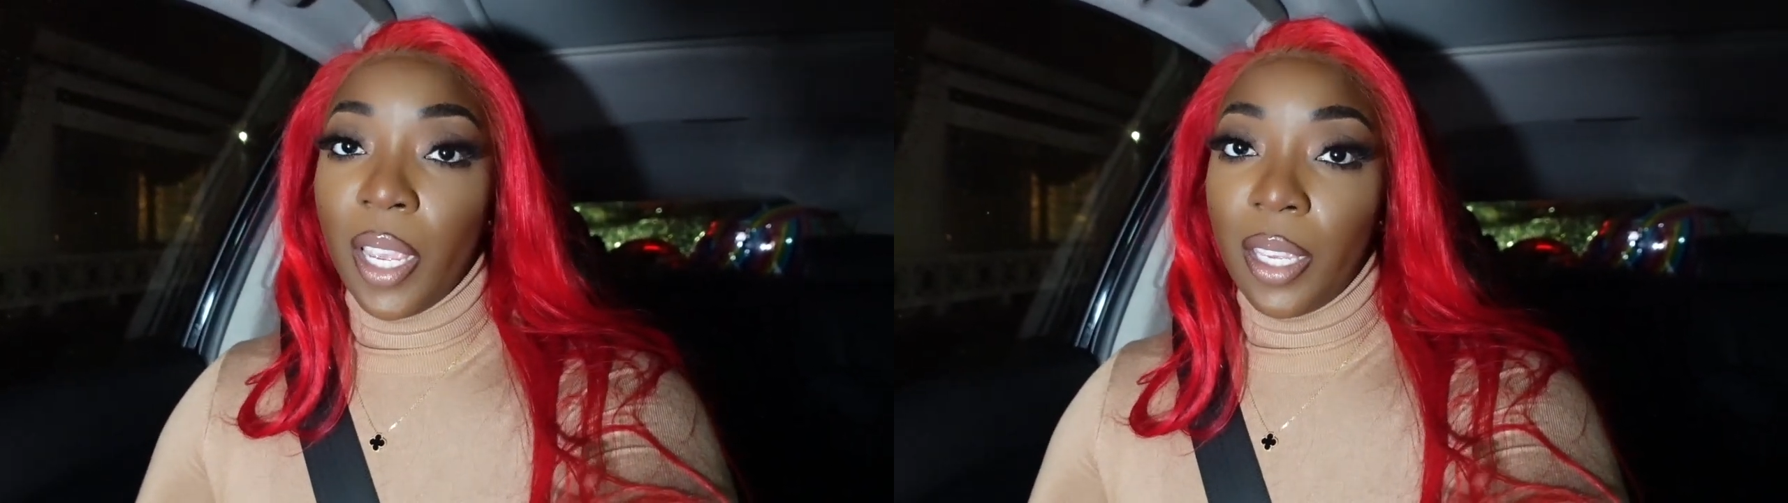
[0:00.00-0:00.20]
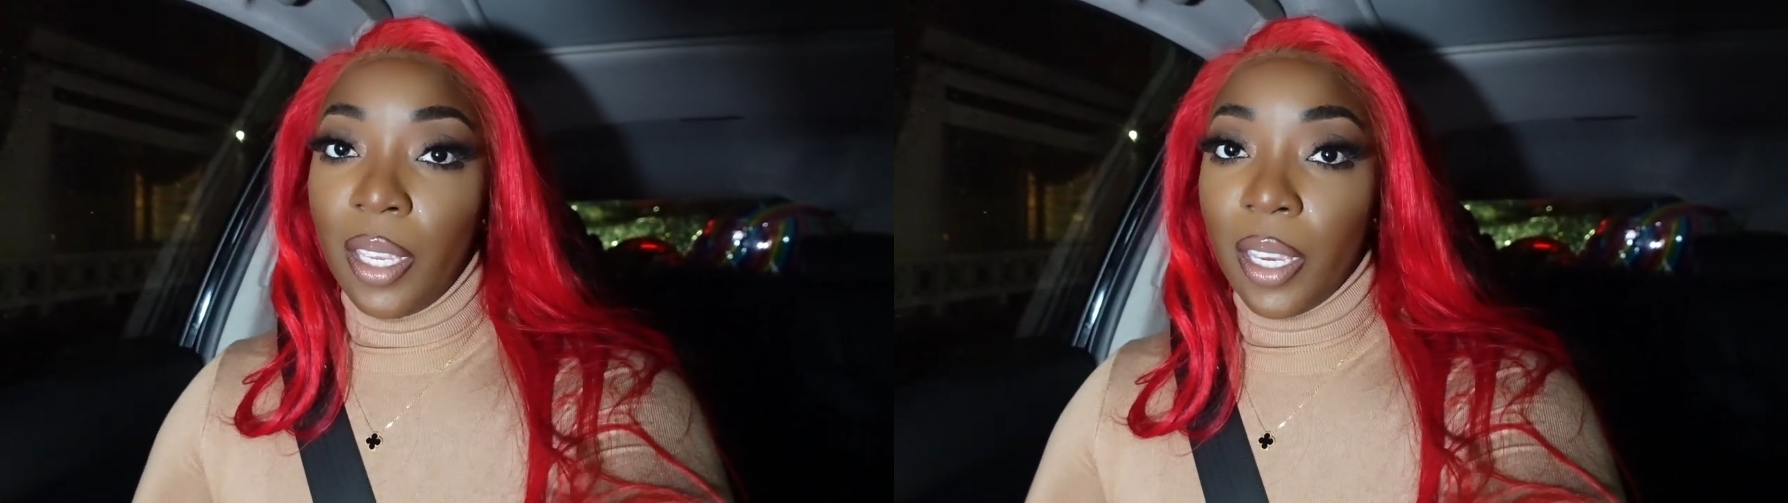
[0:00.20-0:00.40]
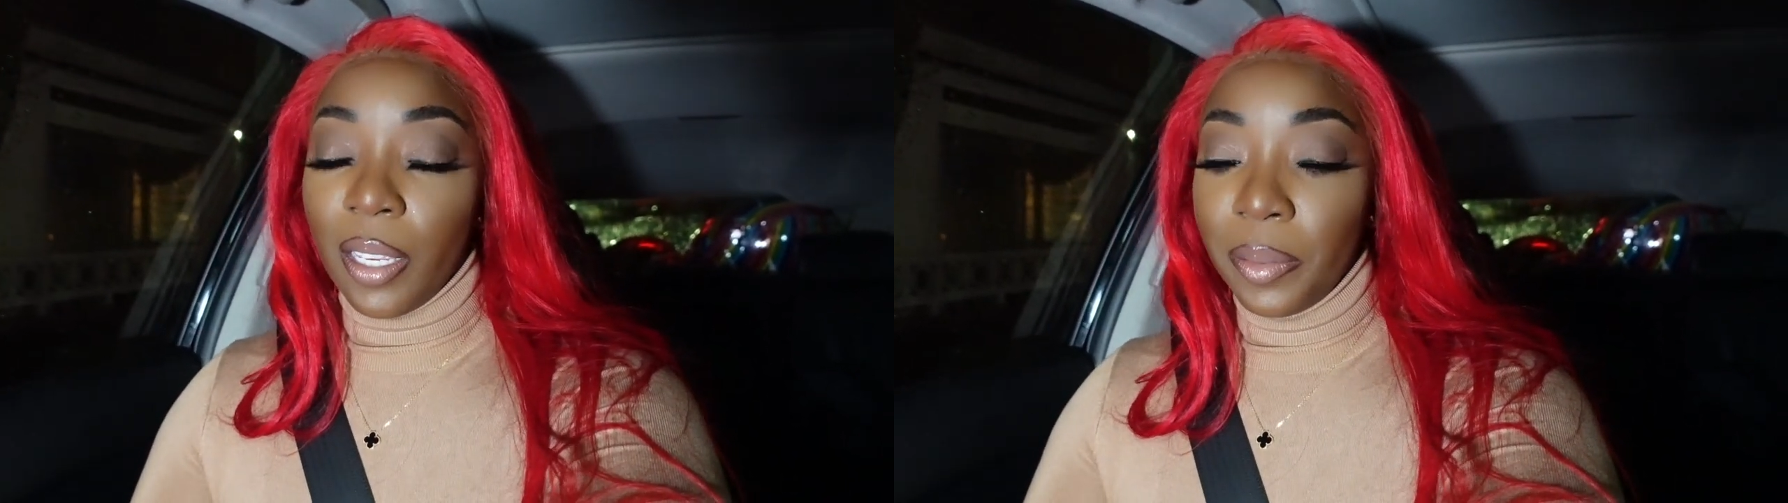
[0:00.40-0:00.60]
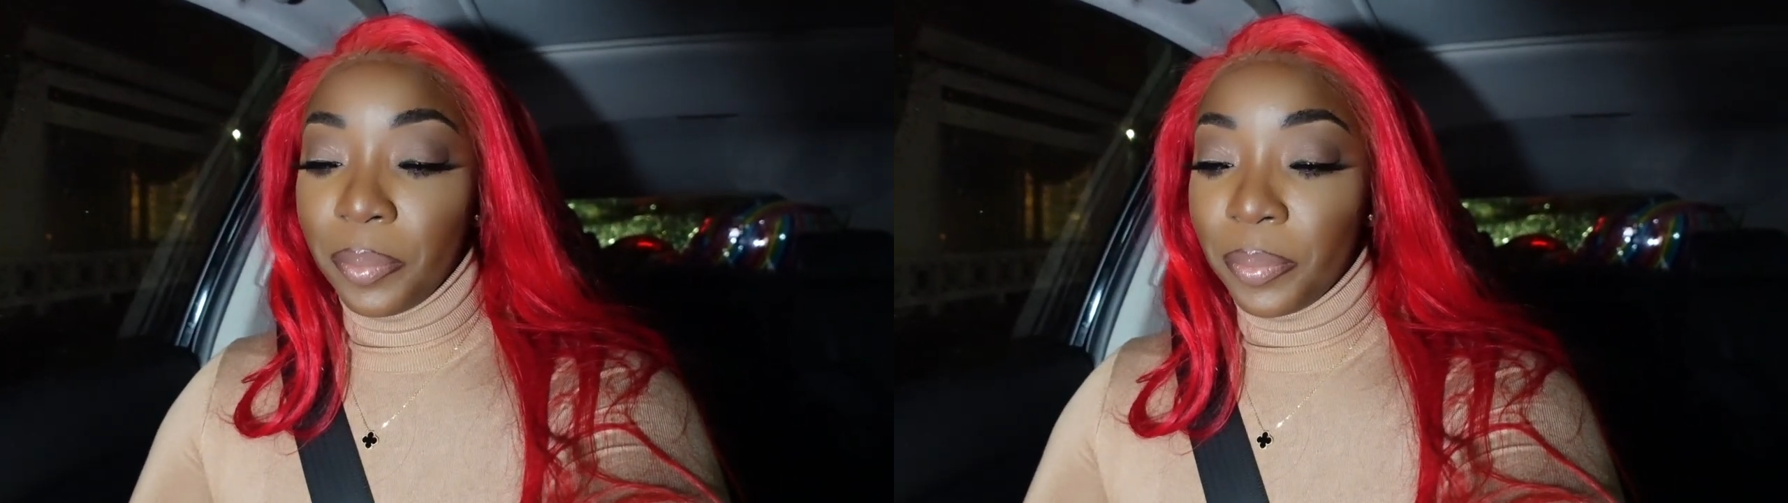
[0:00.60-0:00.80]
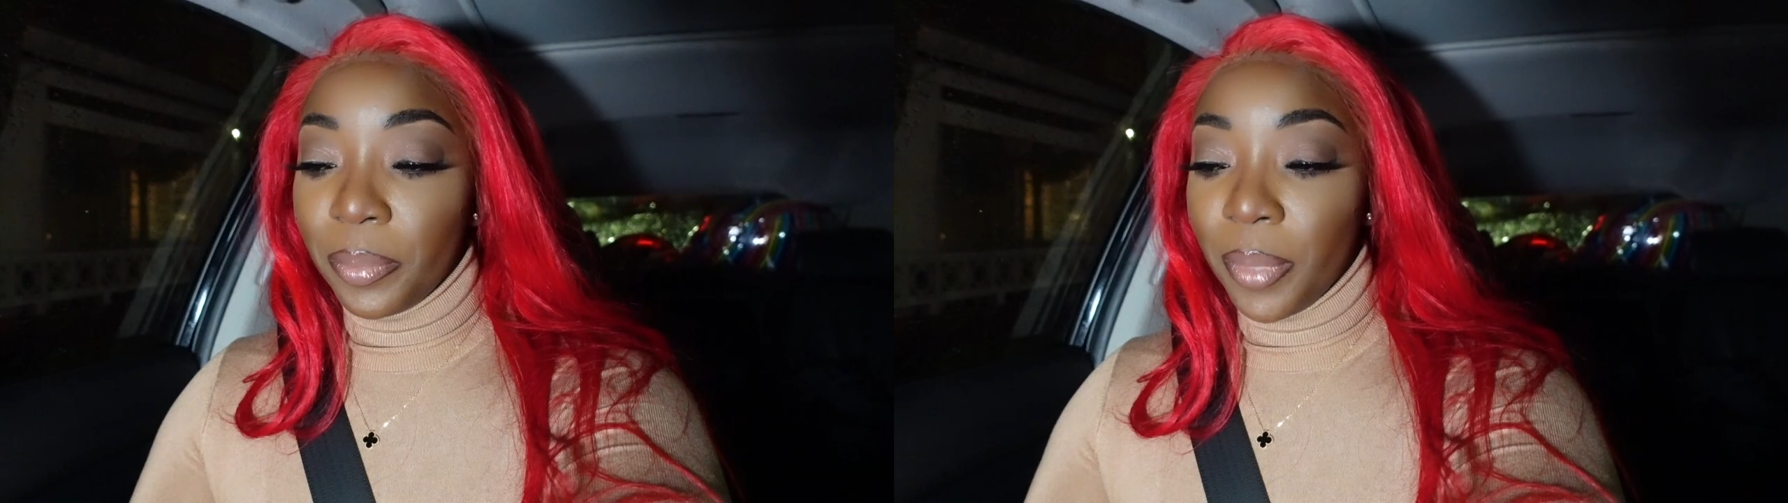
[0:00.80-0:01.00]
Yeah.
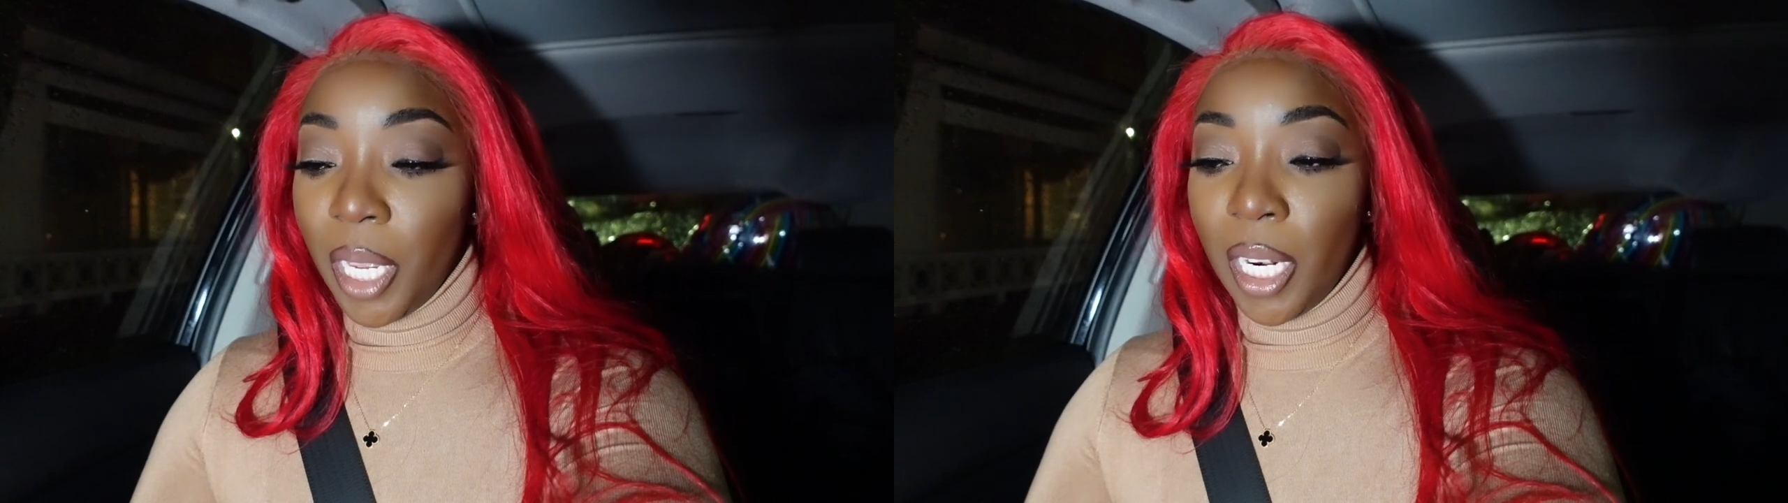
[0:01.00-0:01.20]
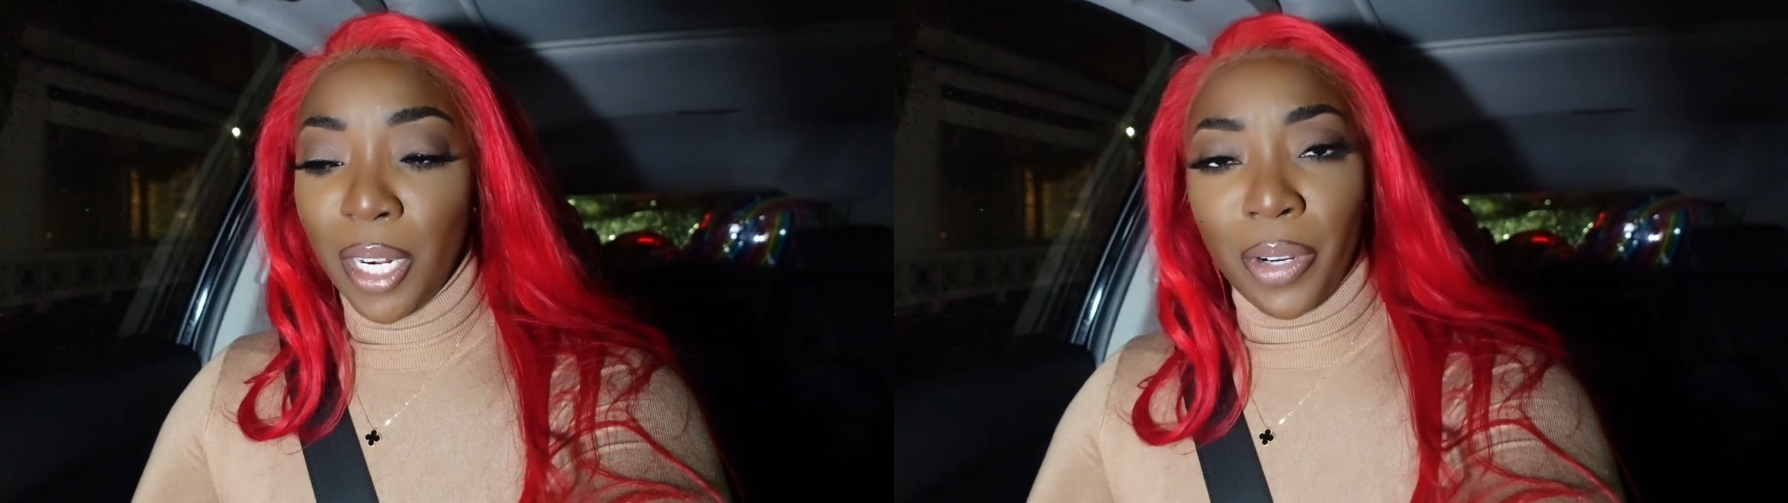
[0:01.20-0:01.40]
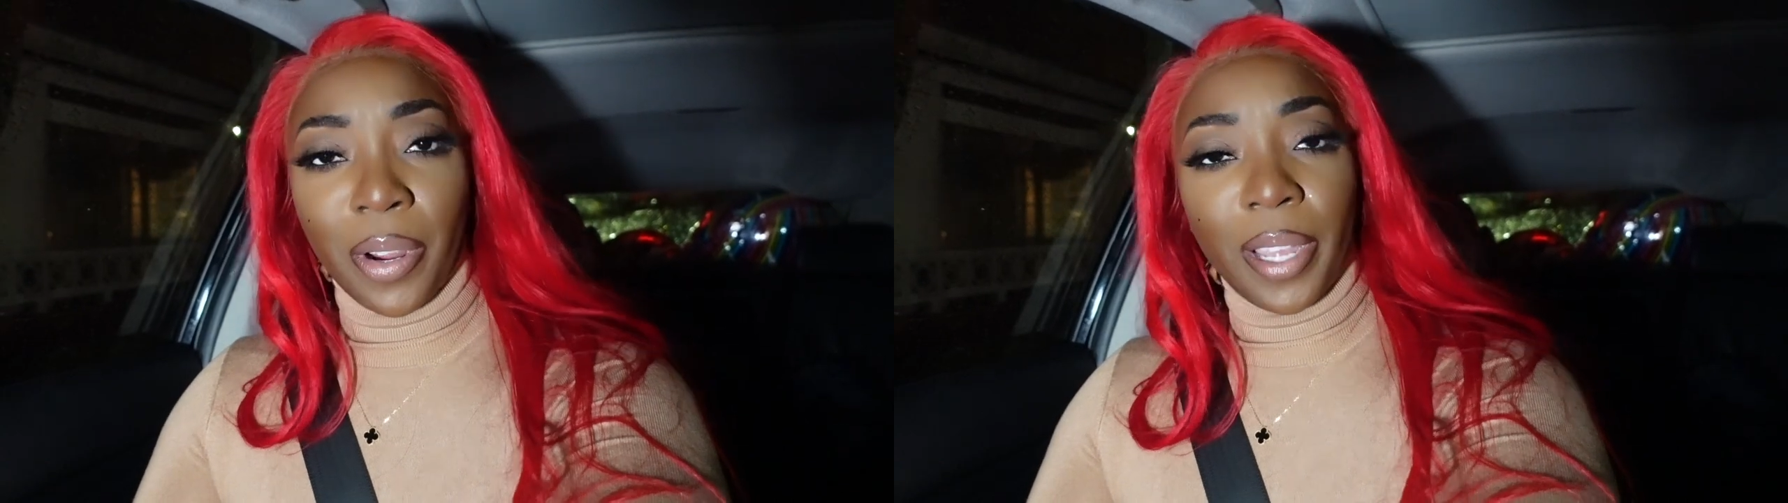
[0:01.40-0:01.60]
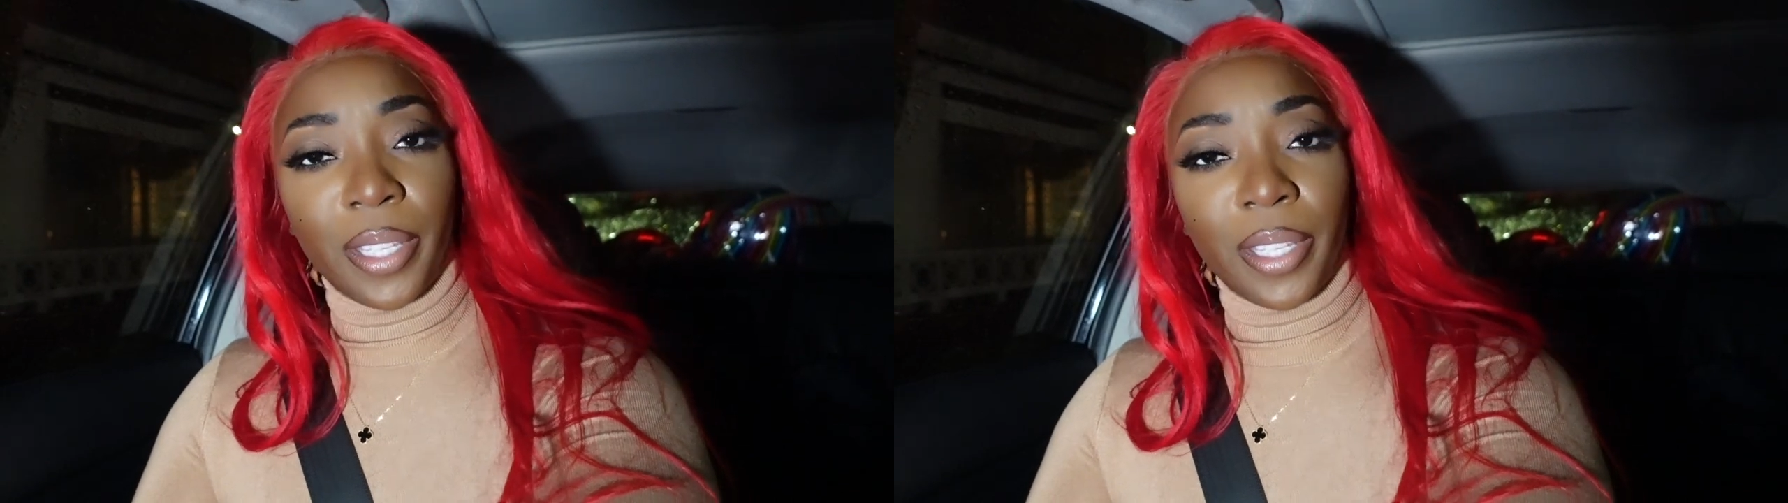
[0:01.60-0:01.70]
And then the girl had